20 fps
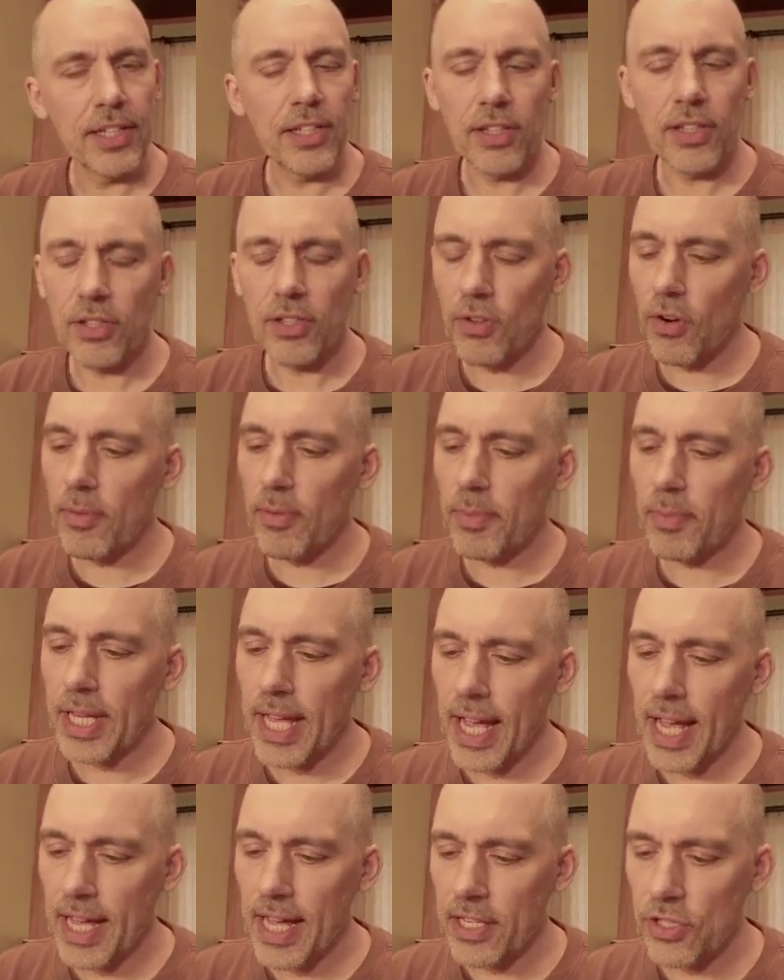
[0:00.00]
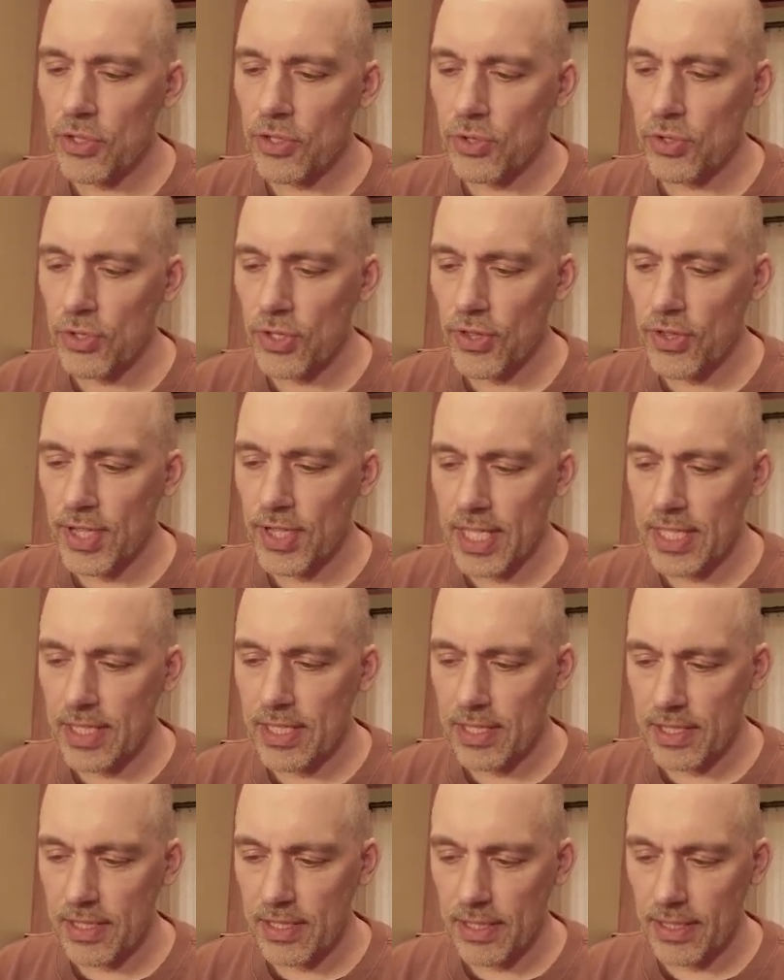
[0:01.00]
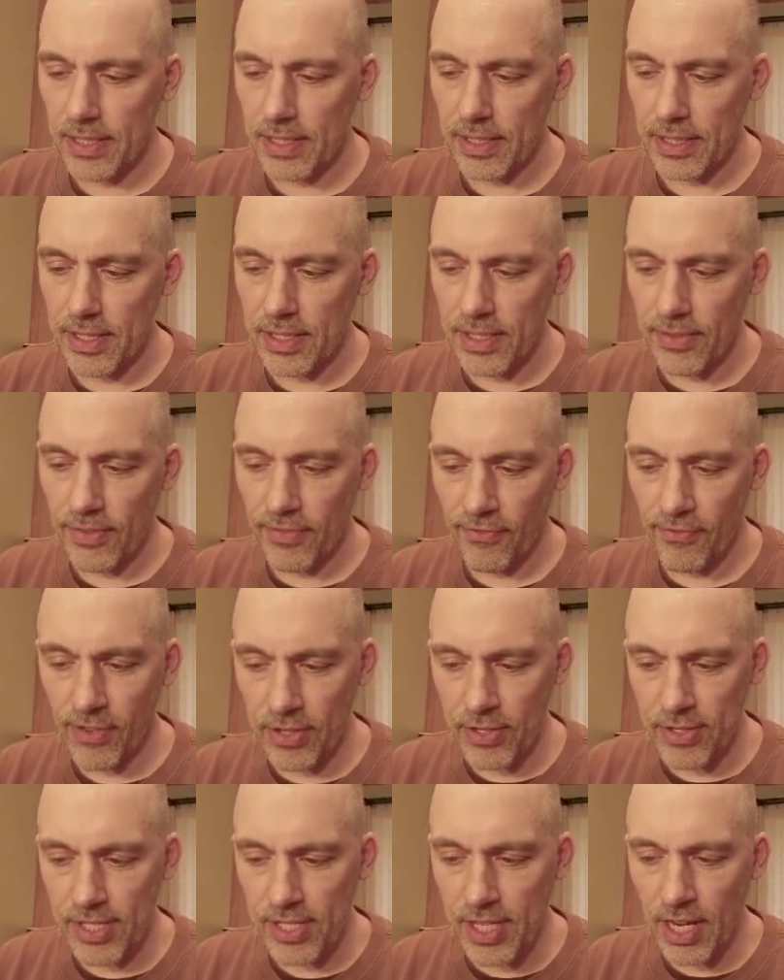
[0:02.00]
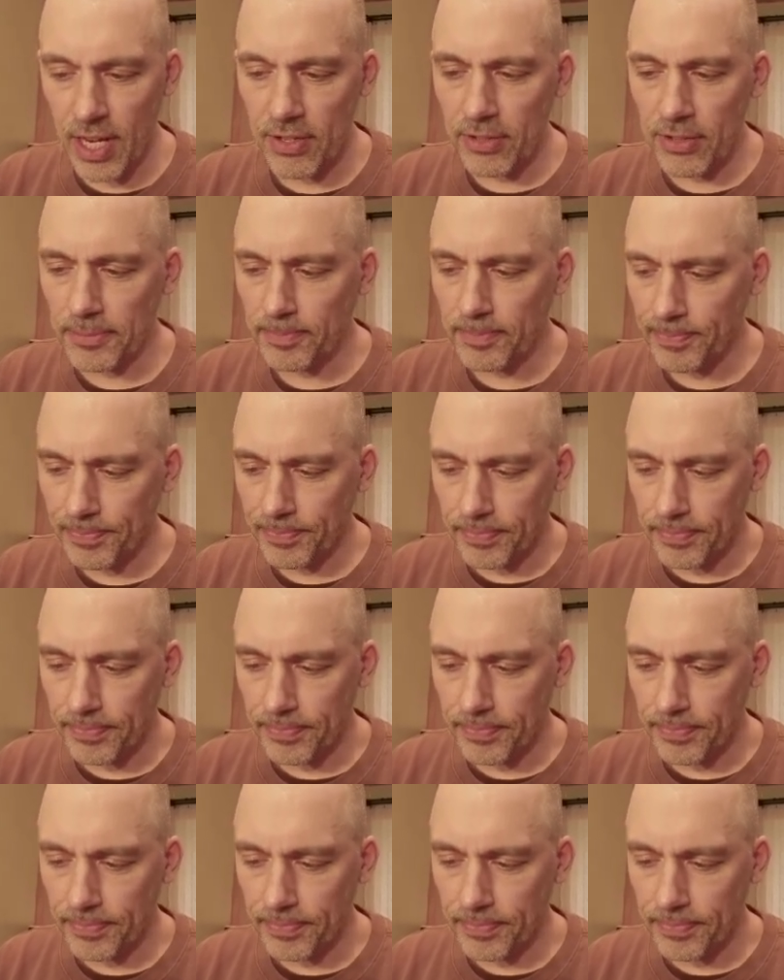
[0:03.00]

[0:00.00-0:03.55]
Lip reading: Normally I use this very subtle.